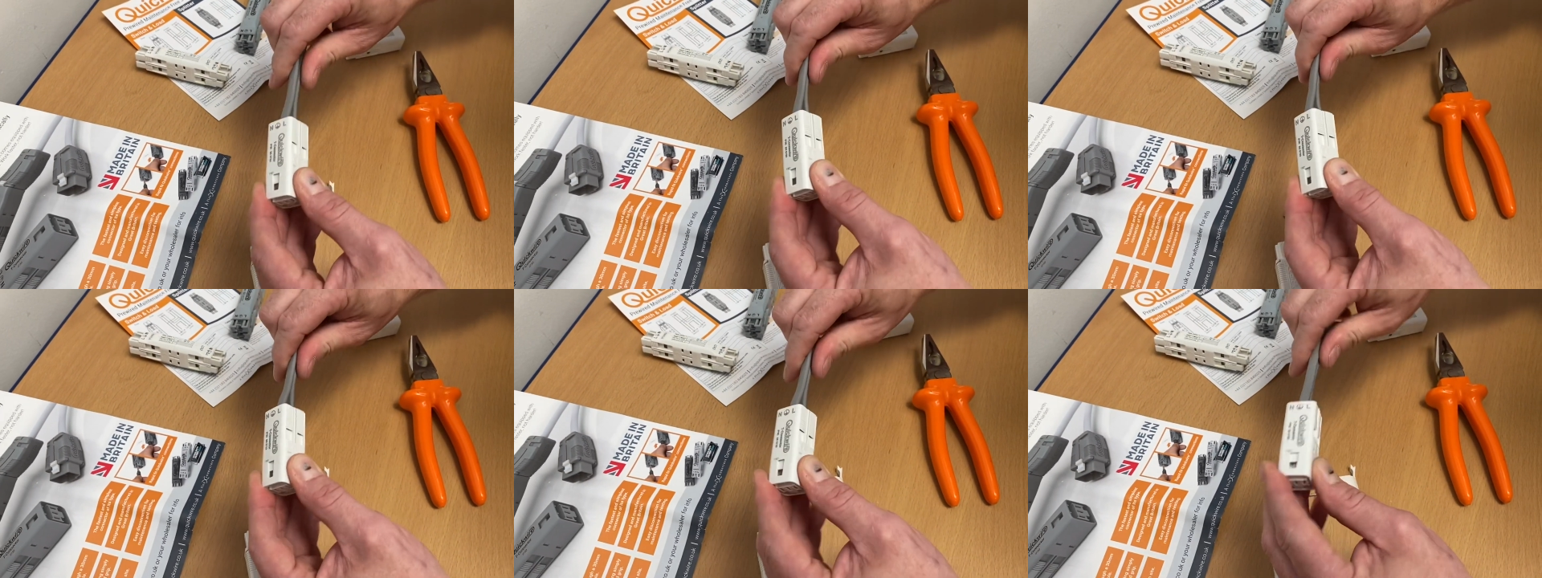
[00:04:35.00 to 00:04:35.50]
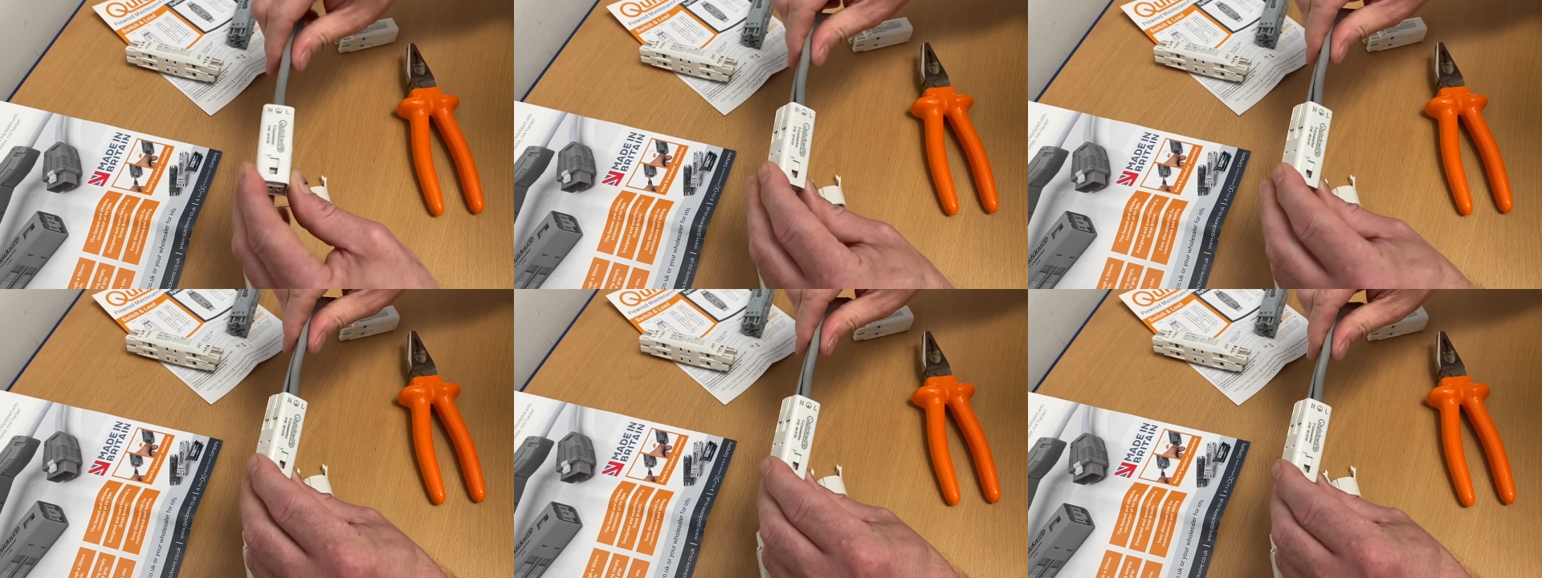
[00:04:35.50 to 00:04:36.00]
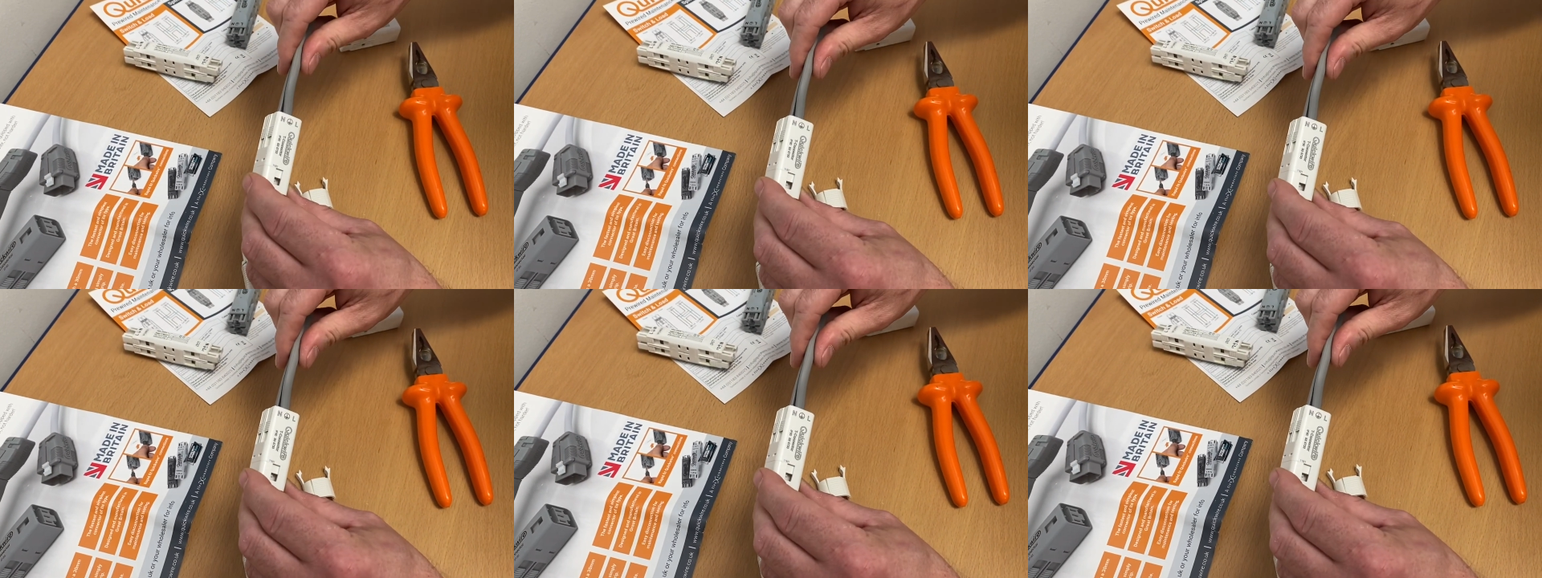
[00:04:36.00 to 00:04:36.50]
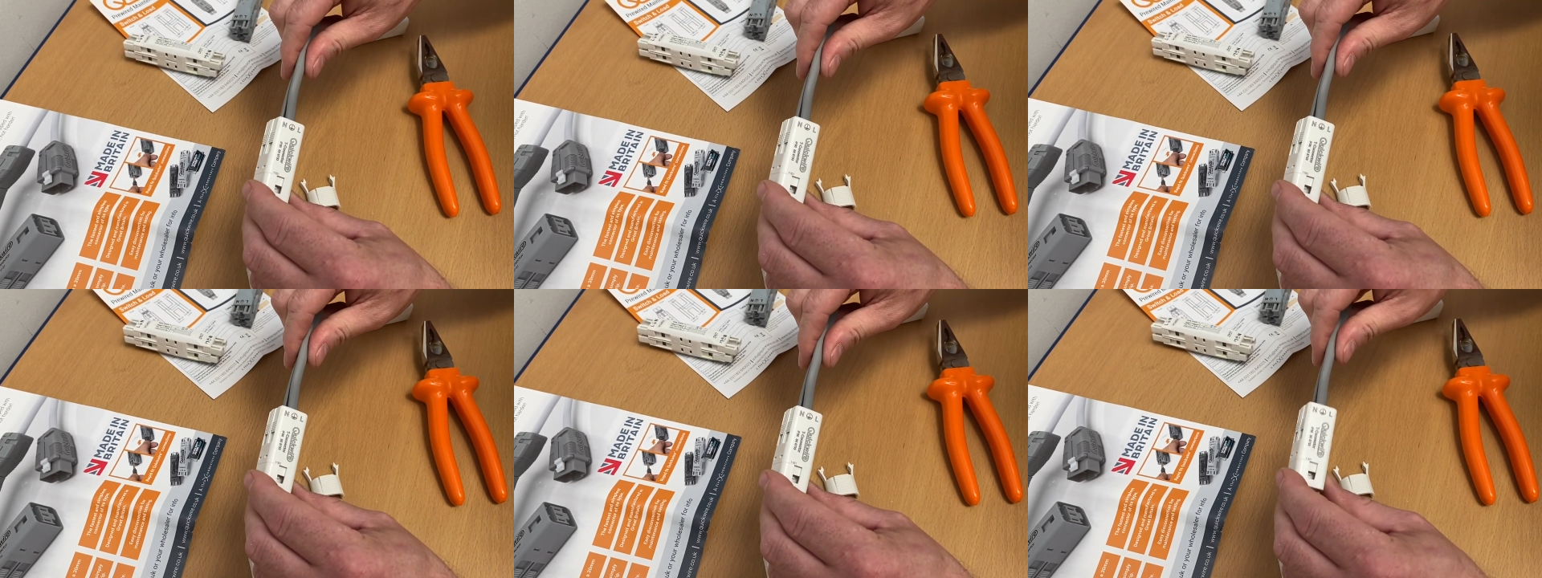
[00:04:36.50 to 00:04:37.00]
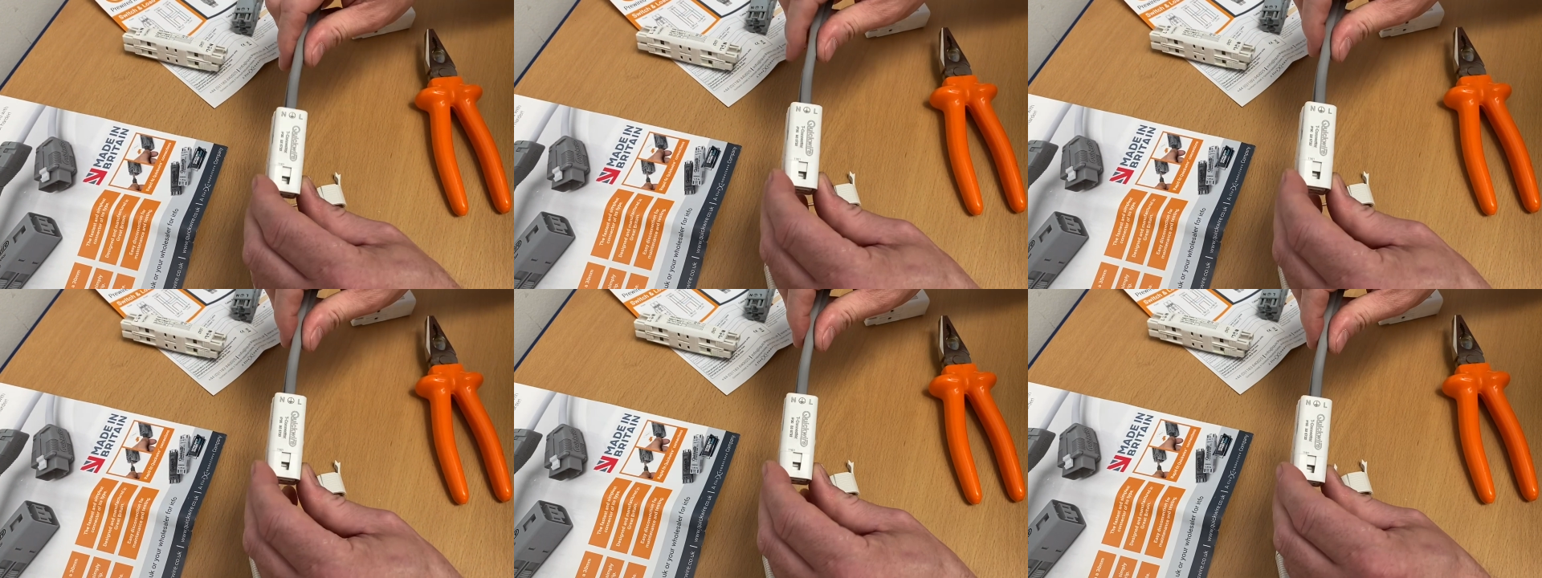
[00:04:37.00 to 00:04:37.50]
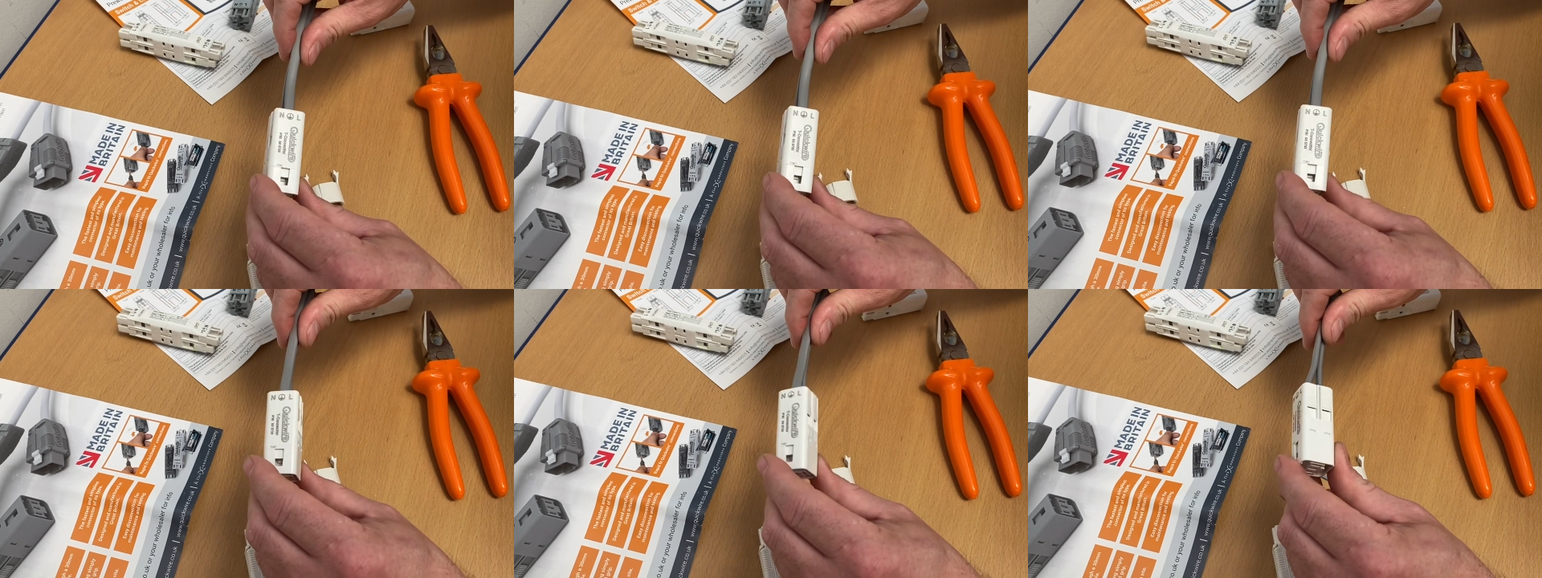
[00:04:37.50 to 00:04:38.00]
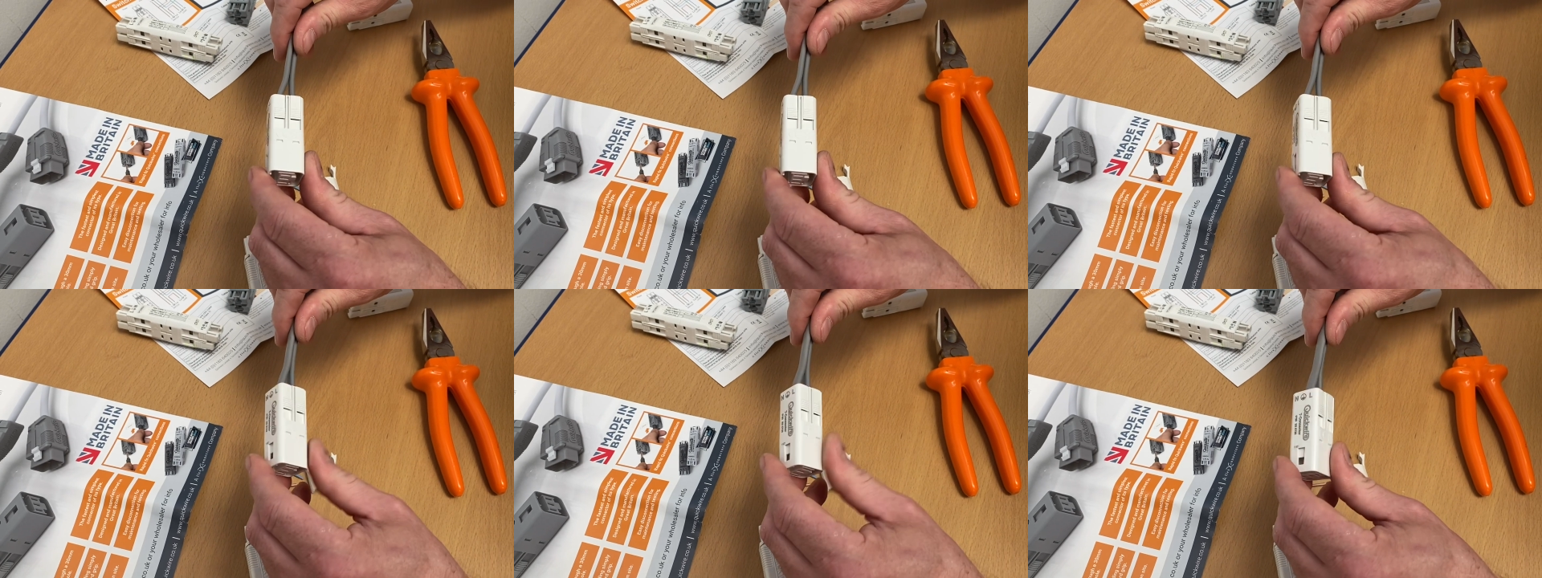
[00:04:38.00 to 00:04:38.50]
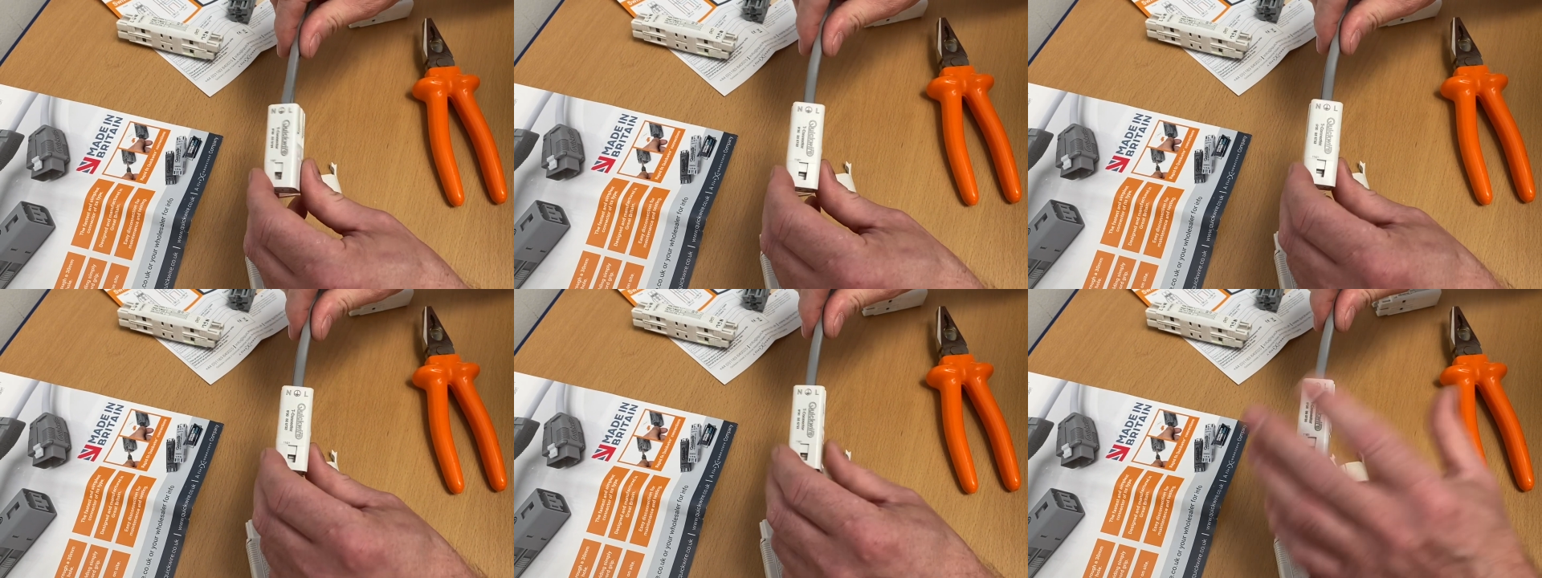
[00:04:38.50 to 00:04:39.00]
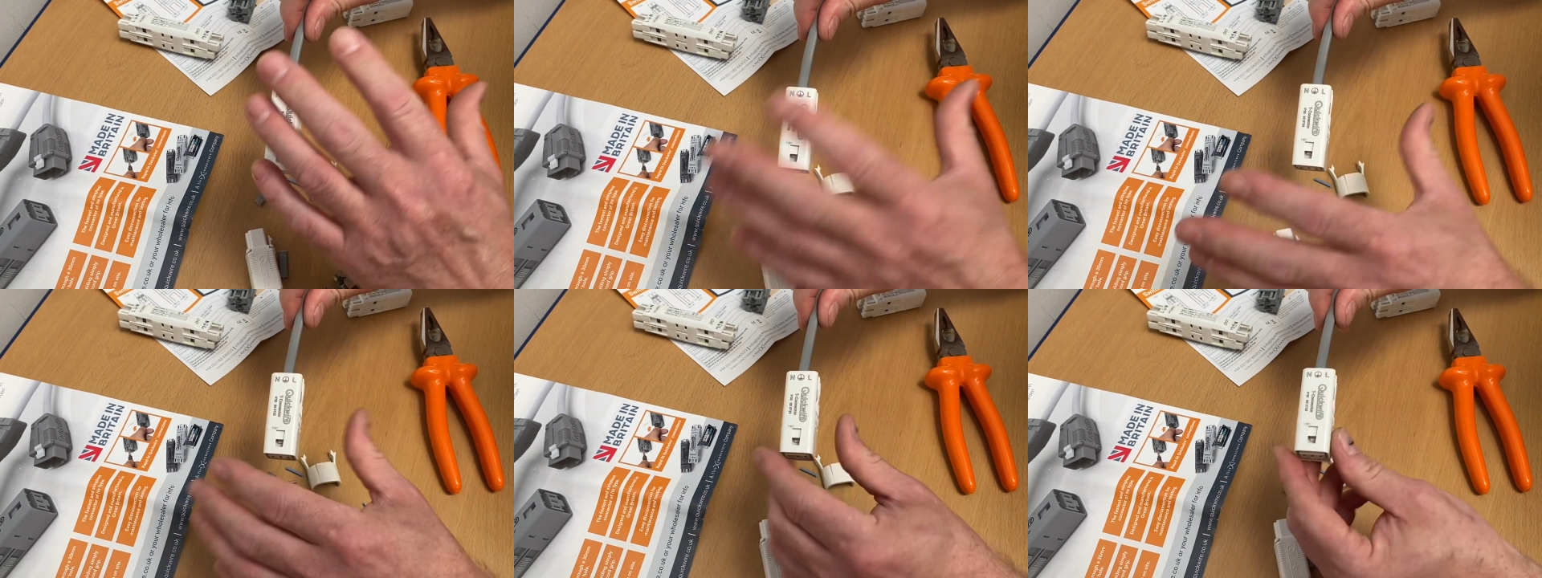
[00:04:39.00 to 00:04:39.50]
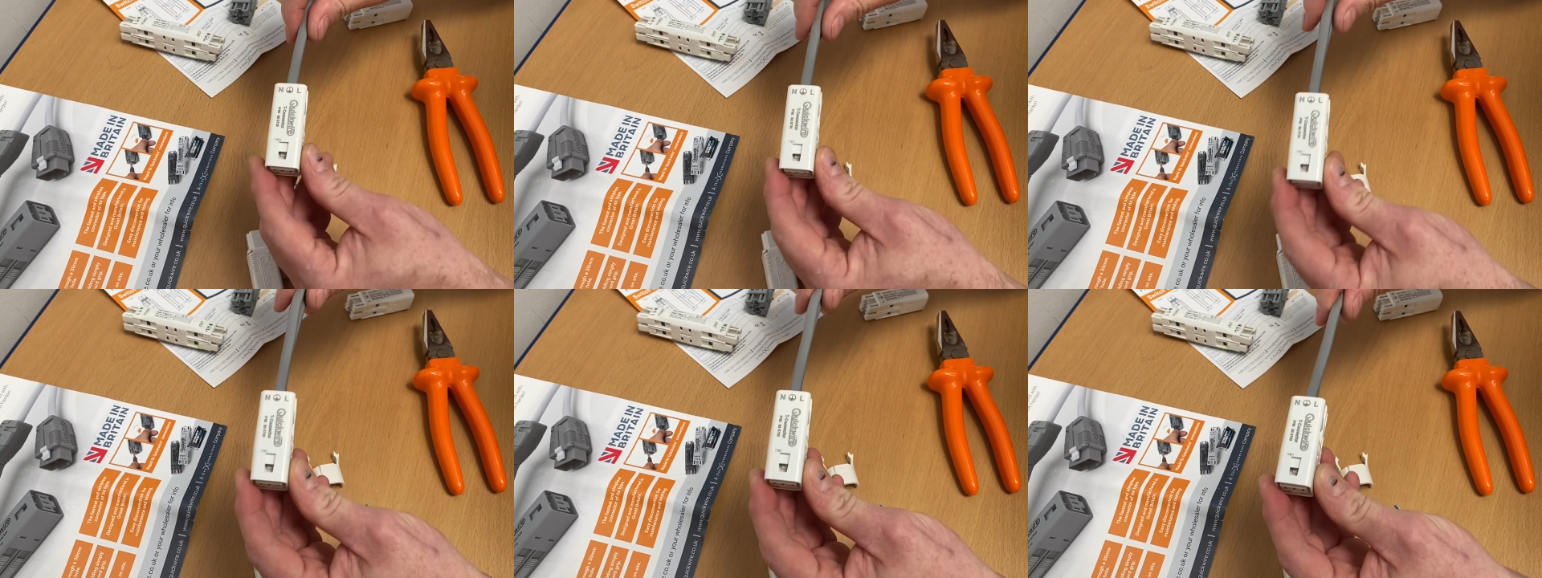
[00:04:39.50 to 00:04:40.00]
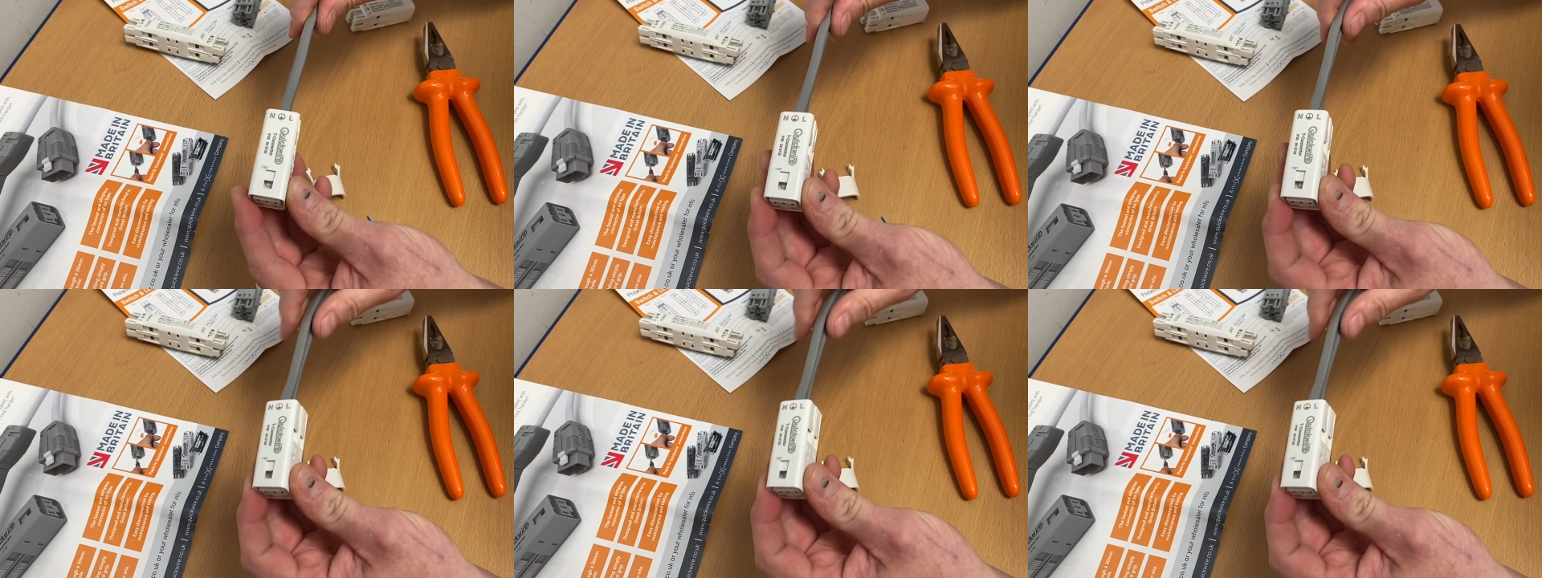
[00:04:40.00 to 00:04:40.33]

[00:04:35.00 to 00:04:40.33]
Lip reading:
No face is visible, so there are no lips to read.